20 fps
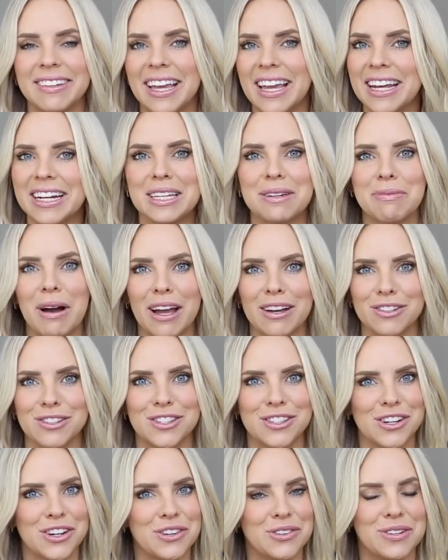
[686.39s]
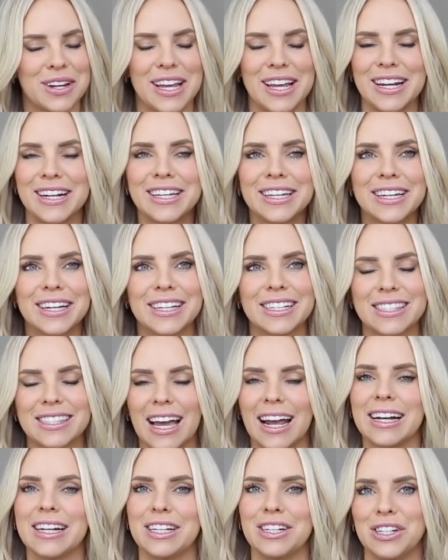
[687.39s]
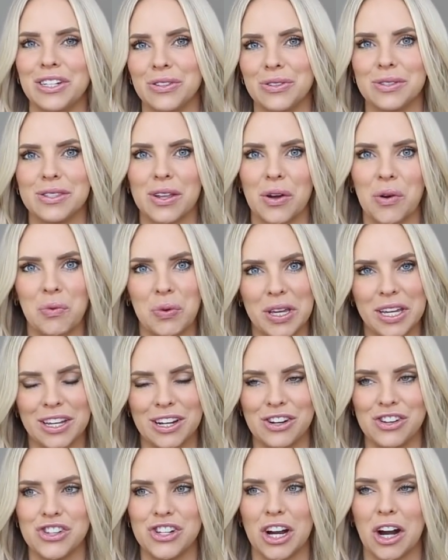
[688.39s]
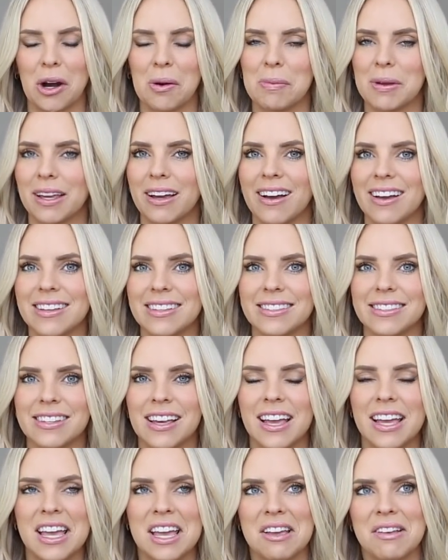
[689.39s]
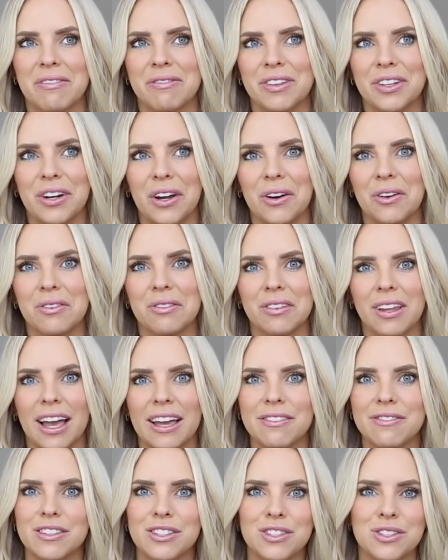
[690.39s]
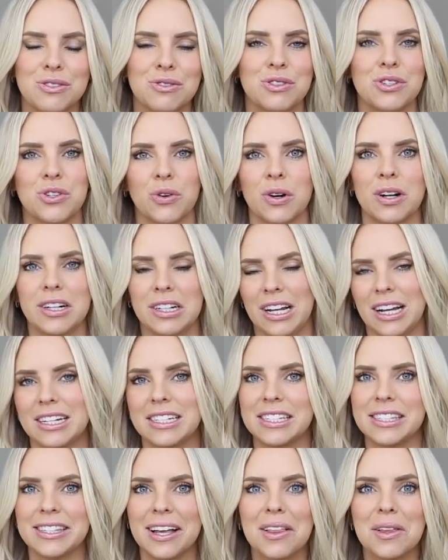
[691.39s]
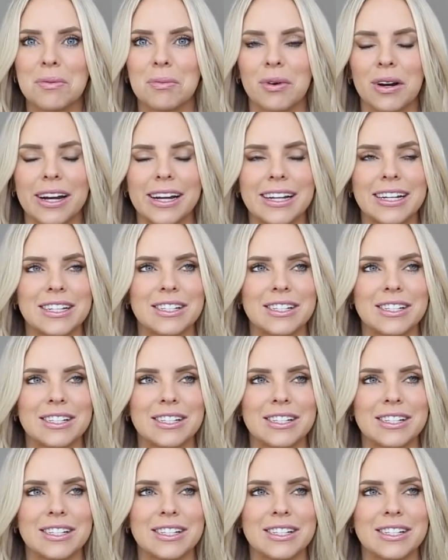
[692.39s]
any milestone, any exciting news that we can share because you know, life is too short not to celebrate.